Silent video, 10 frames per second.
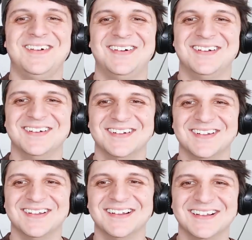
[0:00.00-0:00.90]
full of
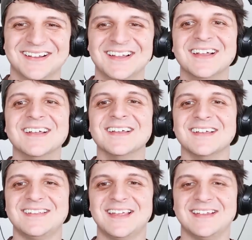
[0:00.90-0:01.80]
flowers.
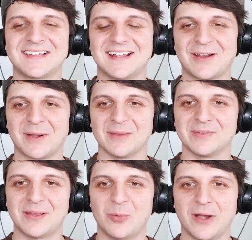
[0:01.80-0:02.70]
yeah, he's gotta get rid of
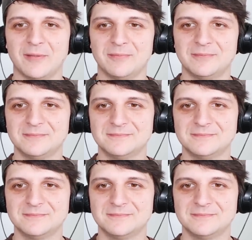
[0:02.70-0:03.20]
them somewhere. Some